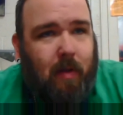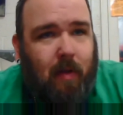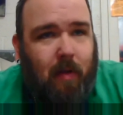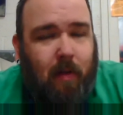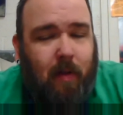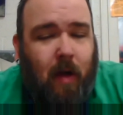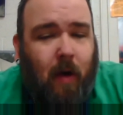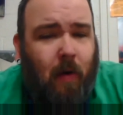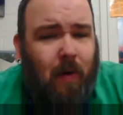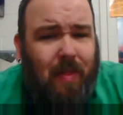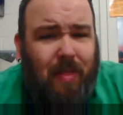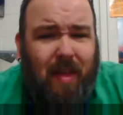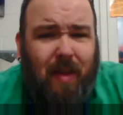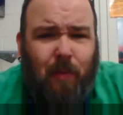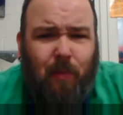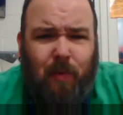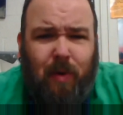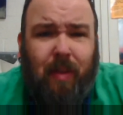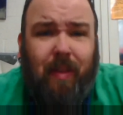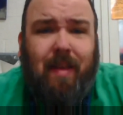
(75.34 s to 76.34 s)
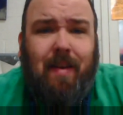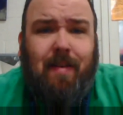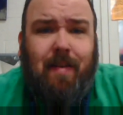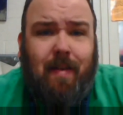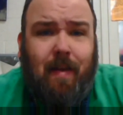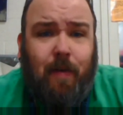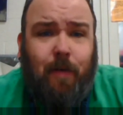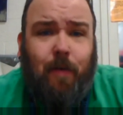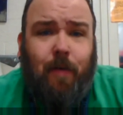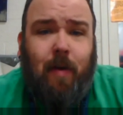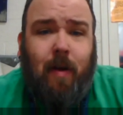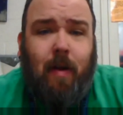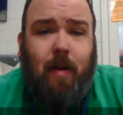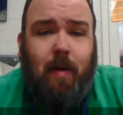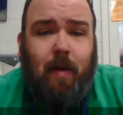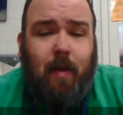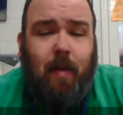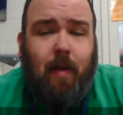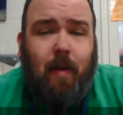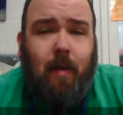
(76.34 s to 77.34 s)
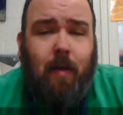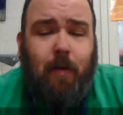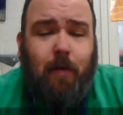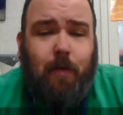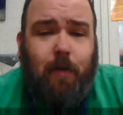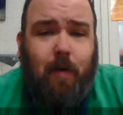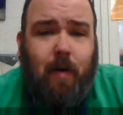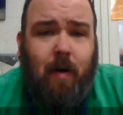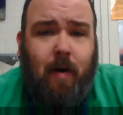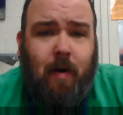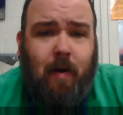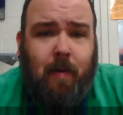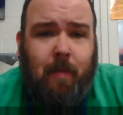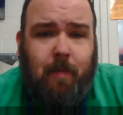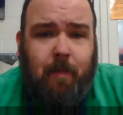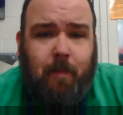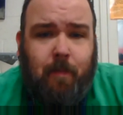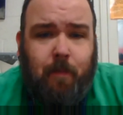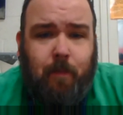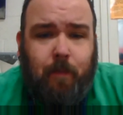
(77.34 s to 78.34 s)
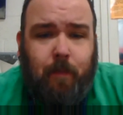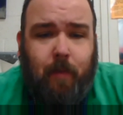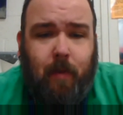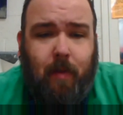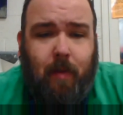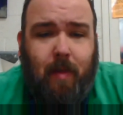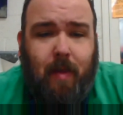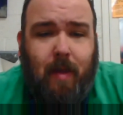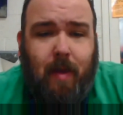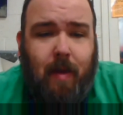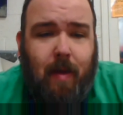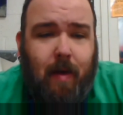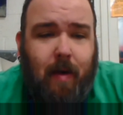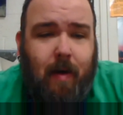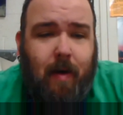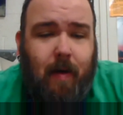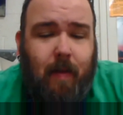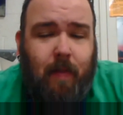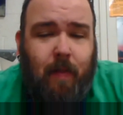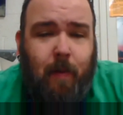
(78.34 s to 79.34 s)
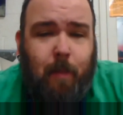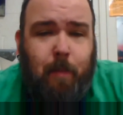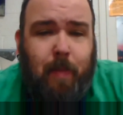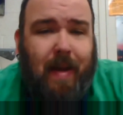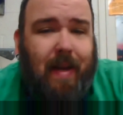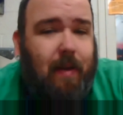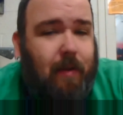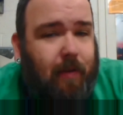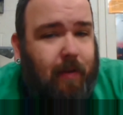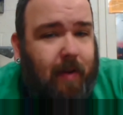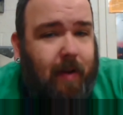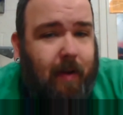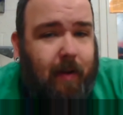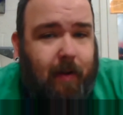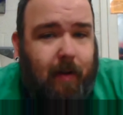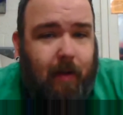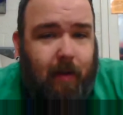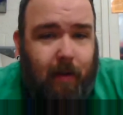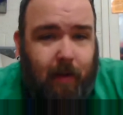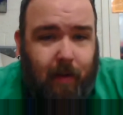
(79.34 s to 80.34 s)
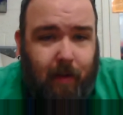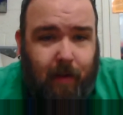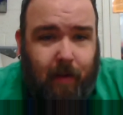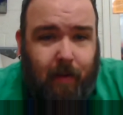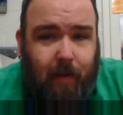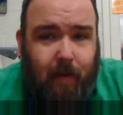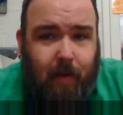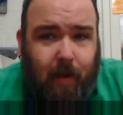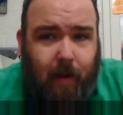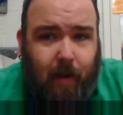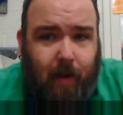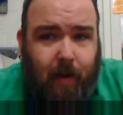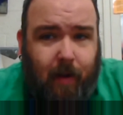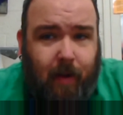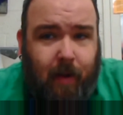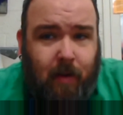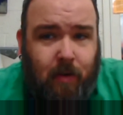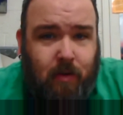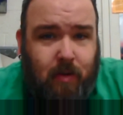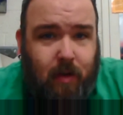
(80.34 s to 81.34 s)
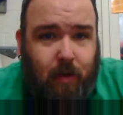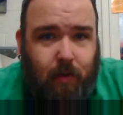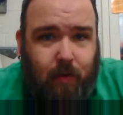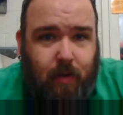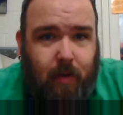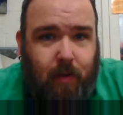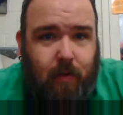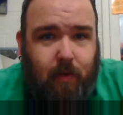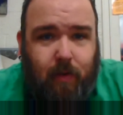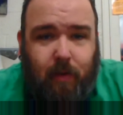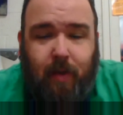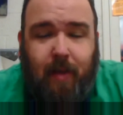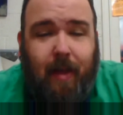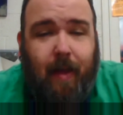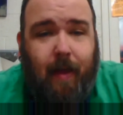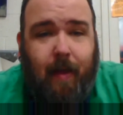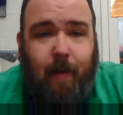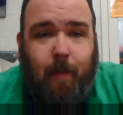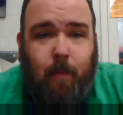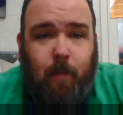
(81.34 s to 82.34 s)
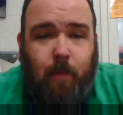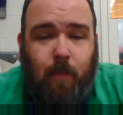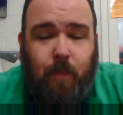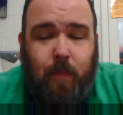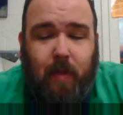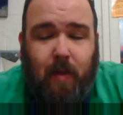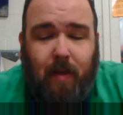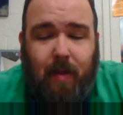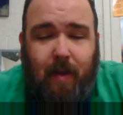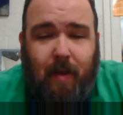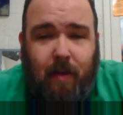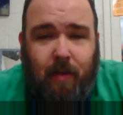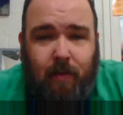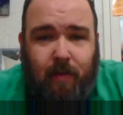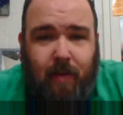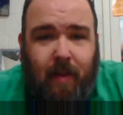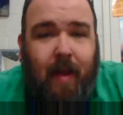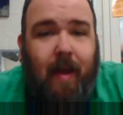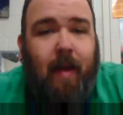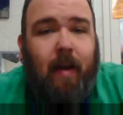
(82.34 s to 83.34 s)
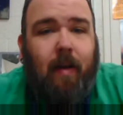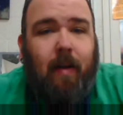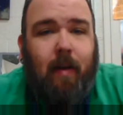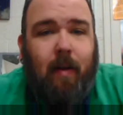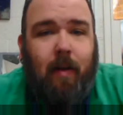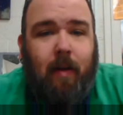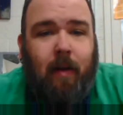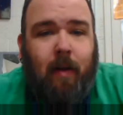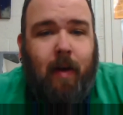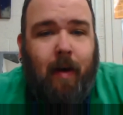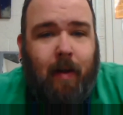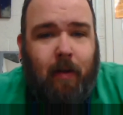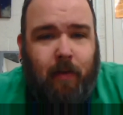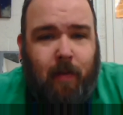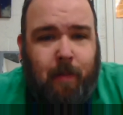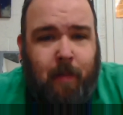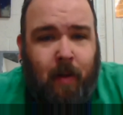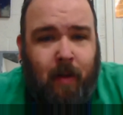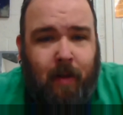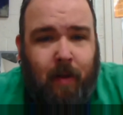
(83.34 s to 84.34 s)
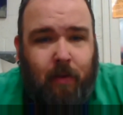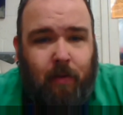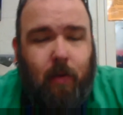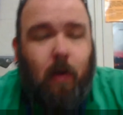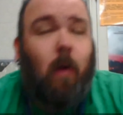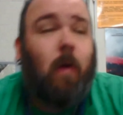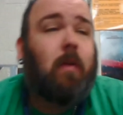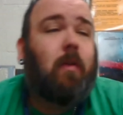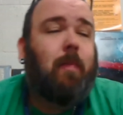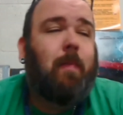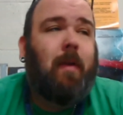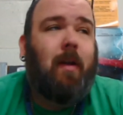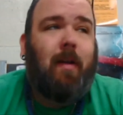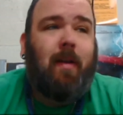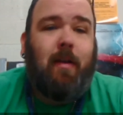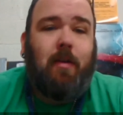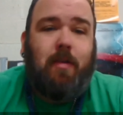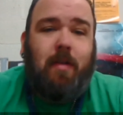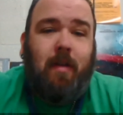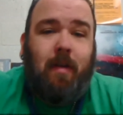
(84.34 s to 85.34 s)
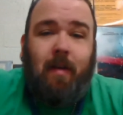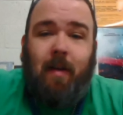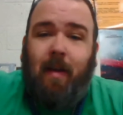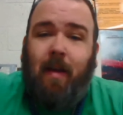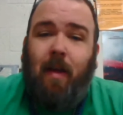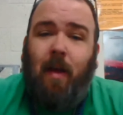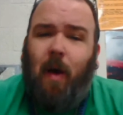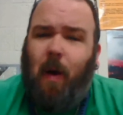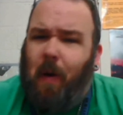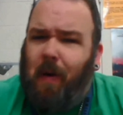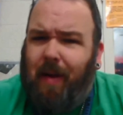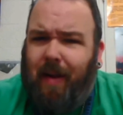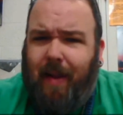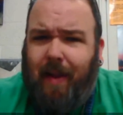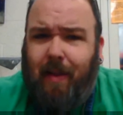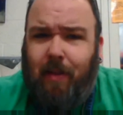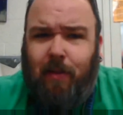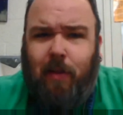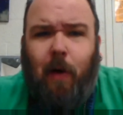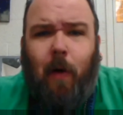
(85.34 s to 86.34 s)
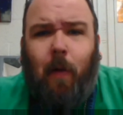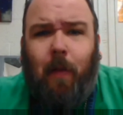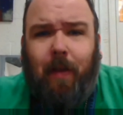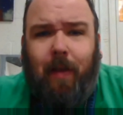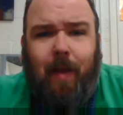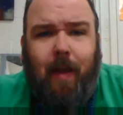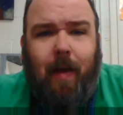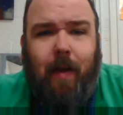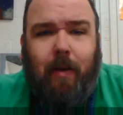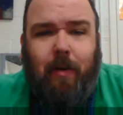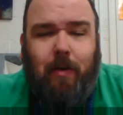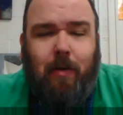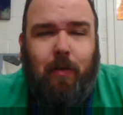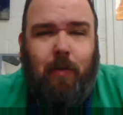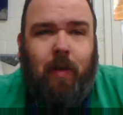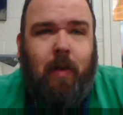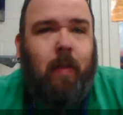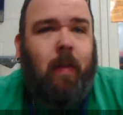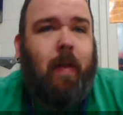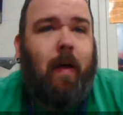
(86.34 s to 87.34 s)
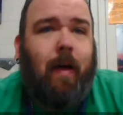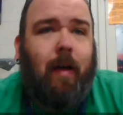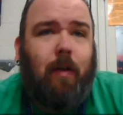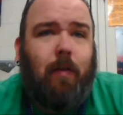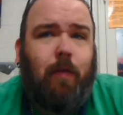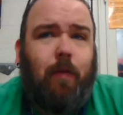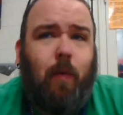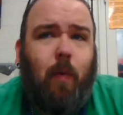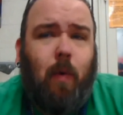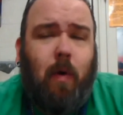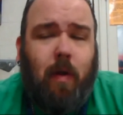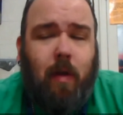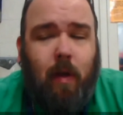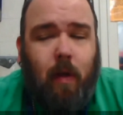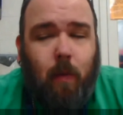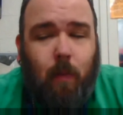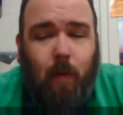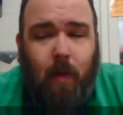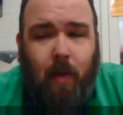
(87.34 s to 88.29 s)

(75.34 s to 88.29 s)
the only thing really different from the basic Injustice game is that Gods Among Us Ultimate Edition already has all the characters unlocked for you.